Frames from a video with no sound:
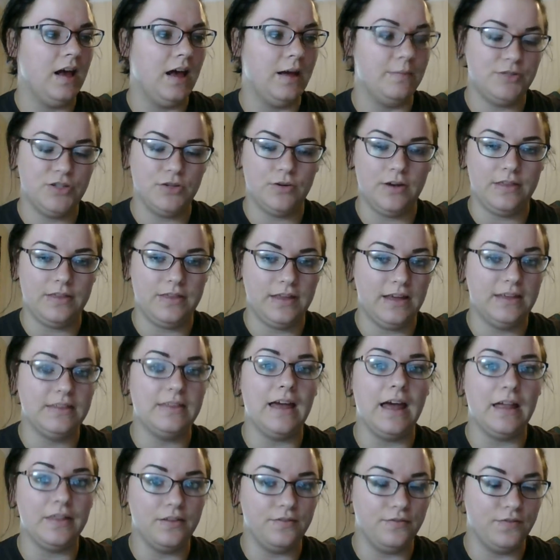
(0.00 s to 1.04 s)
So I think
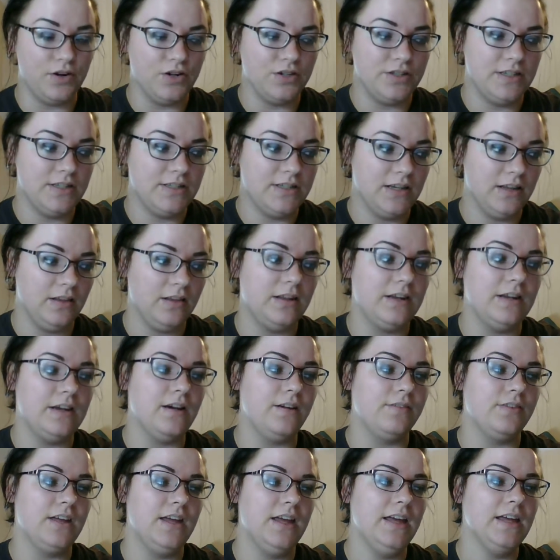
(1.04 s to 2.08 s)
that the versatility
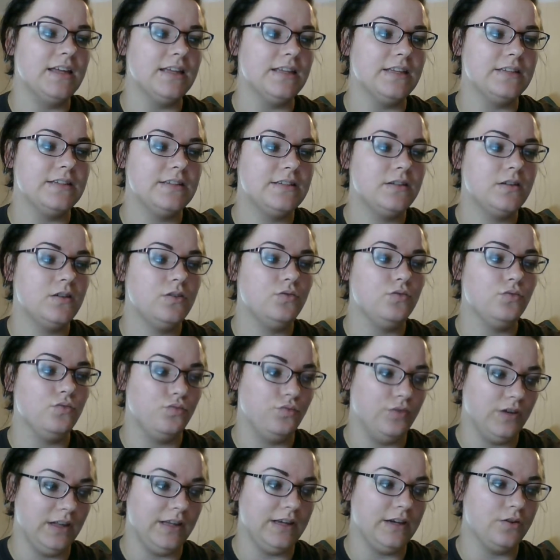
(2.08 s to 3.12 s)
of it is
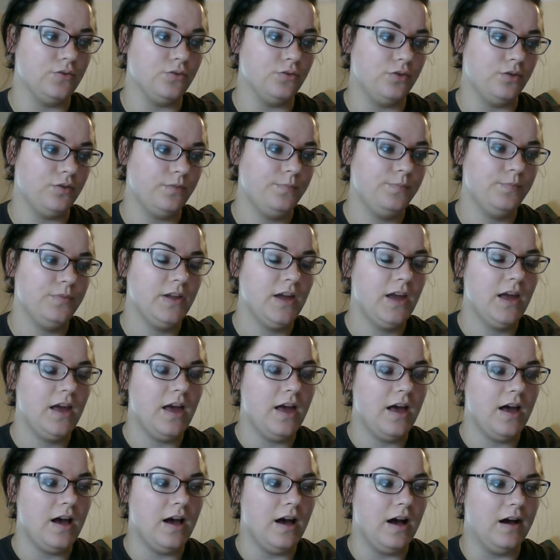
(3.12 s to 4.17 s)
really cool.
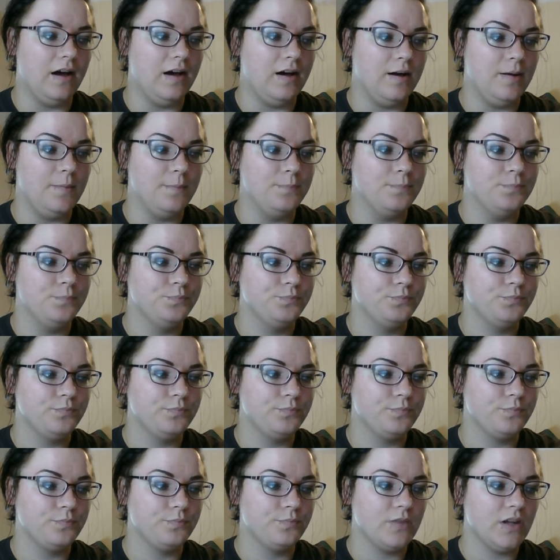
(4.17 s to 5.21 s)

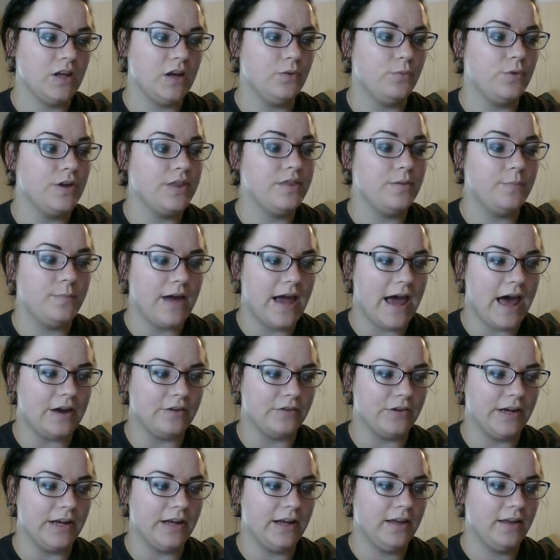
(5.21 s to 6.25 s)
With the
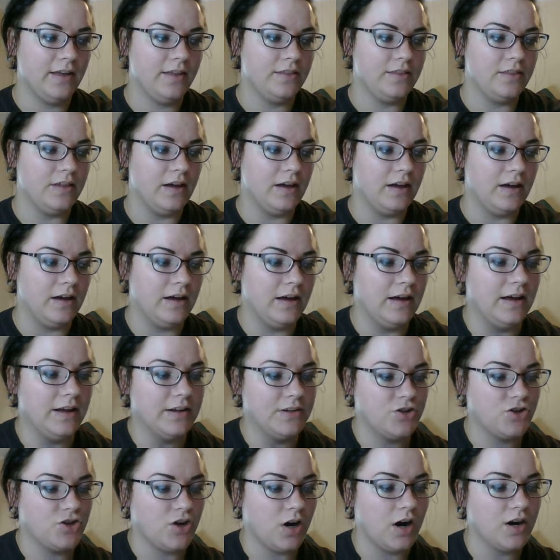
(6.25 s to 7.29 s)
battery, the
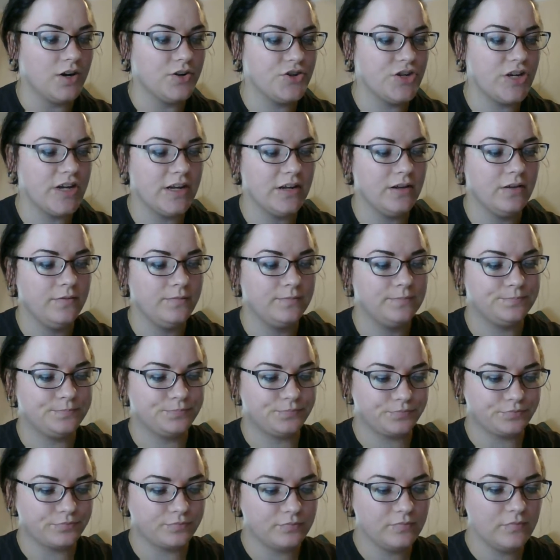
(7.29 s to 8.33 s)
charging,
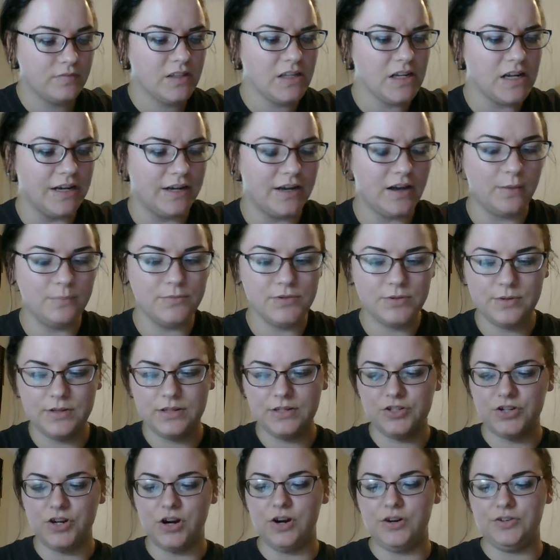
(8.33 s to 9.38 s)
it comes with a
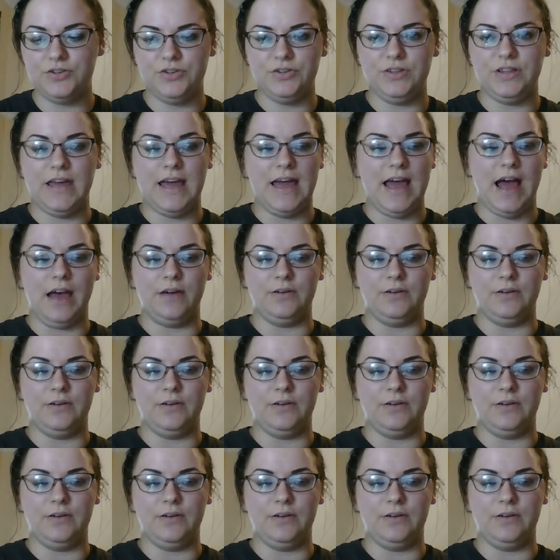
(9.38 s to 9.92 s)
charger that I